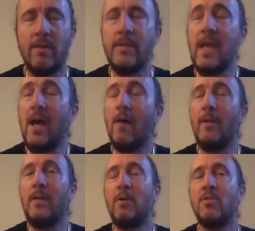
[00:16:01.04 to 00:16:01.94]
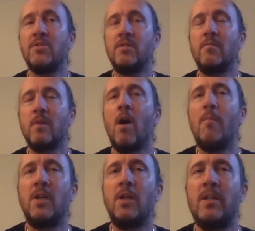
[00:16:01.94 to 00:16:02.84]
yeah, I mean,
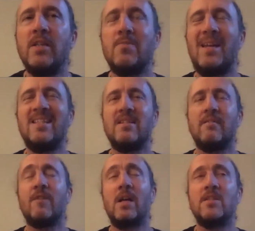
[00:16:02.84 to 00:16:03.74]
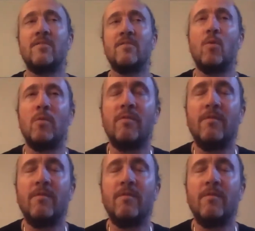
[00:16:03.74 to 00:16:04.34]
hyperhumanism is a form of